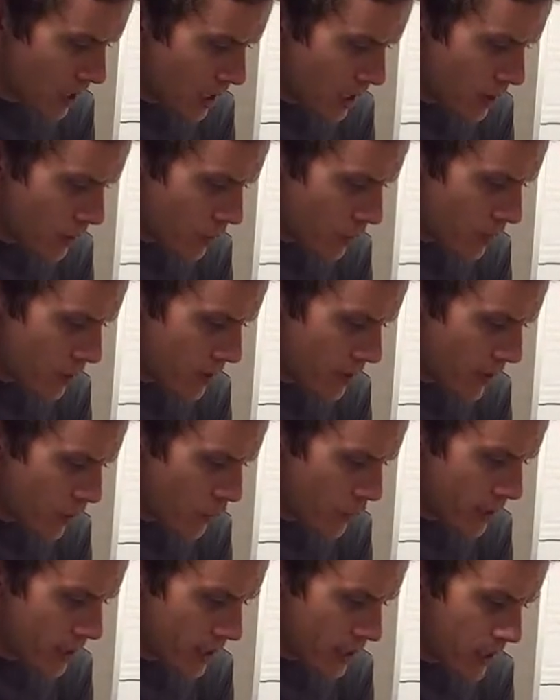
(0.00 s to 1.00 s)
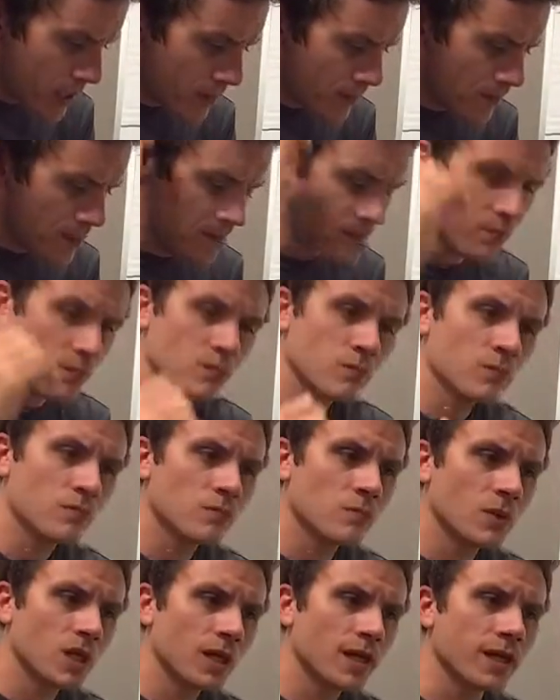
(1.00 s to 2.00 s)
In order that we can,
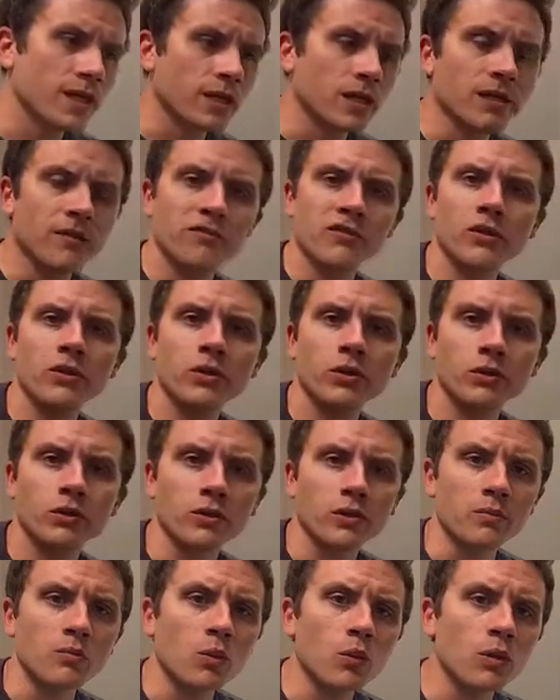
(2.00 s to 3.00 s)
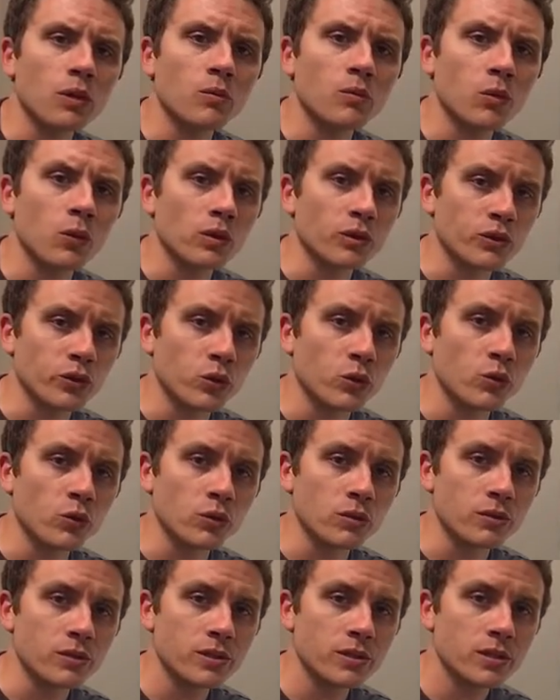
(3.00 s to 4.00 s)
again, continue to learn more and more
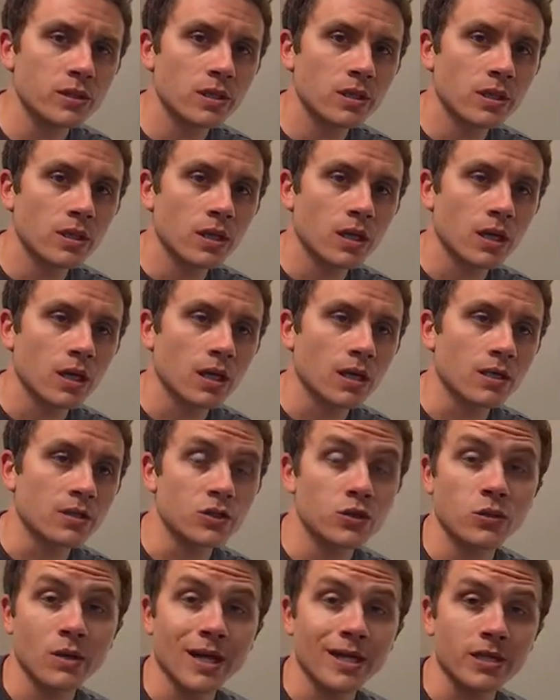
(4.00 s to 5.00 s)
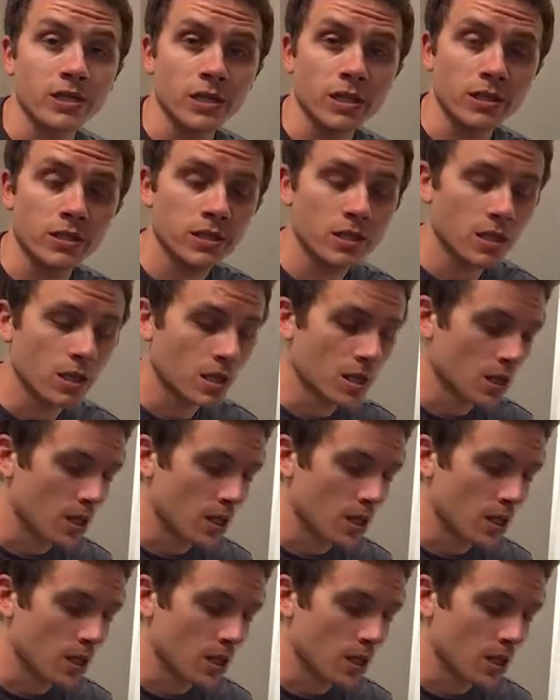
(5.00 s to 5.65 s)
tools and strategies